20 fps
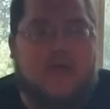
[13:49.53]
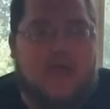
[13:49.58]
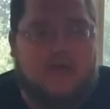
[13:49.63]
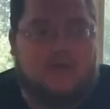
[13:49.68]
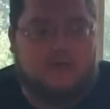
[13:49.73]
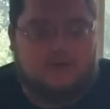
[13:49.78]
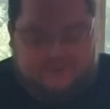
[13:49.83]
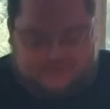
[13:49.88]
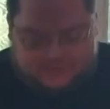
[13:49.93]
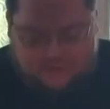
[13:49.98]

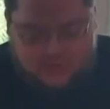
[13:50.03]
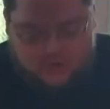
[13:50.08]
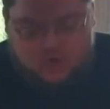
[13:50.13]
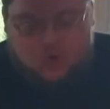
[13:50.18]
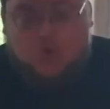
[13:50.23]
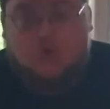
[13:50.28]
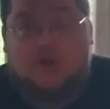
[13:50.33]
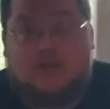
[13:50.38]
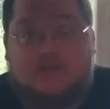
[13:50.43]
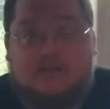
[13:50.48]
matters,
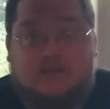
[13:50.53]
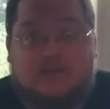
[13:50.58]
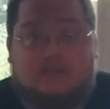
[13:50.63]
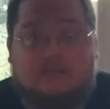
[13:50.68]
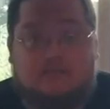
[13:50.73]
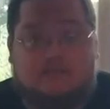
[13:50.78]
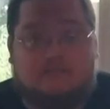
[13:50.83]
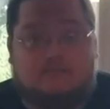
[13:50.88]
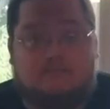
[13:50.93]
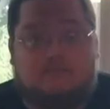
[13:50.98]
according
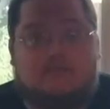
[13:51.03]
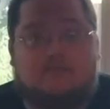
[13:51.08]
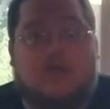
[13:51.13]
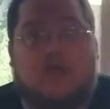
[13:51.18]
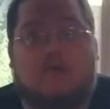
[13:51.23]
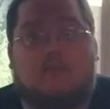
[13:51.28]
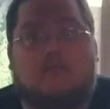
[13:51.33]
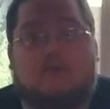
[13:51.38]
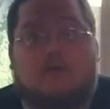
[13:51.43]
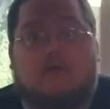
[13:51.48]
to
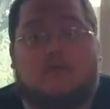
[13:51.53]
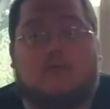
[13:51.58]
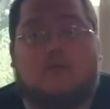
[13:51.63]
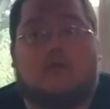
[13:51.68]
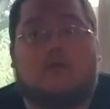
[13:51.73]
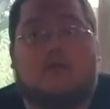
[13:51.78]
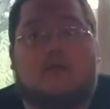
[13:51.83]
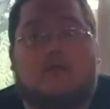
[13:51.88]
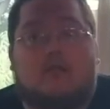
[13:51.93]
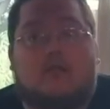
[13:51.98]
Tom
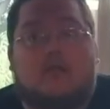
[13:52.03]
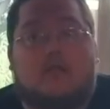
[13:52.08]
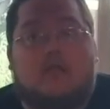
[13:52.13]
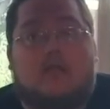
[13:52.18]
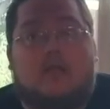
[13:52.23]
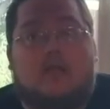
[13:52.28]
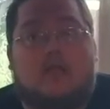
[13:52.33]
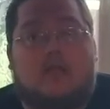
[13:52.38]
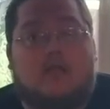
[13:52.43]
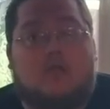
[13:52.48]
Brevoort.
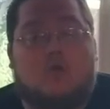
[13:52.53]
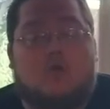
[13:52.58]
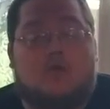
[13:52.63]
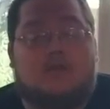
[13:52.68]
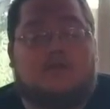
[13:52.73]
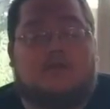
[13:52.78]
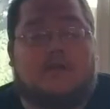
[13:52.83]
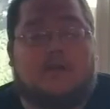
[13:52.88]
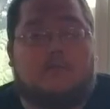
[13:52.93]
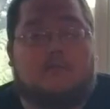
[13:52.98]
And
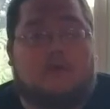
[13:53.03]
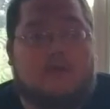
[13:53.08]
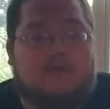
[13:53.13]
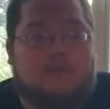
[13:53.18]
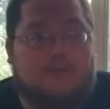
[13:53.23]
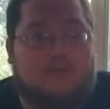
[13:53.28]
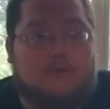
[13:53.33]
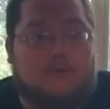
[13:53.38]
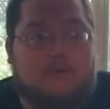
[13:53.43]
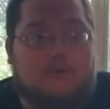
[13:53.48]
according to Tom
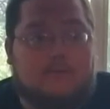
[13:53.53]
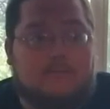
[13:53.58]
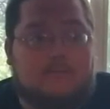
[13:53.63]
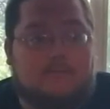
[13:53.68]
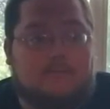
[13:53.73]
Brevoort,